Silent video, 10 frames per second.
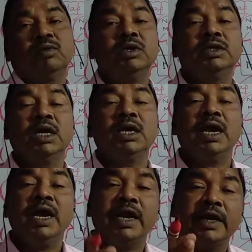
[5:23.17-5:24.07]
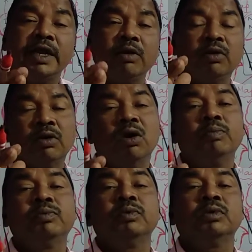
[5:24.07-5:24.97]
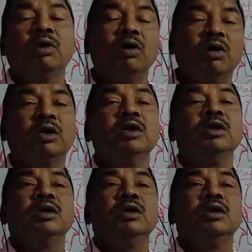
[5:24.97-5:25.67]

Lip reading: which are heterotroph, or